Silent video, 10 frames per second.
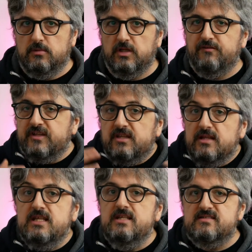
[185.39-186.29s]
If it
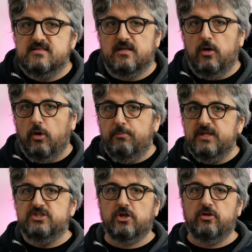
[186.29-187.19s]
needs a
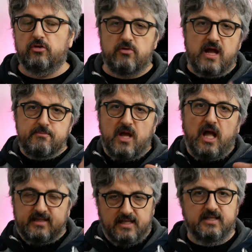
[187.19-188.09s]
big chunk of RAM
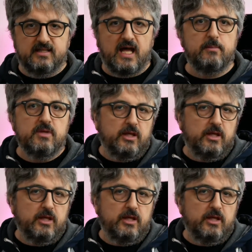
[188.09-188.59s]
at any time,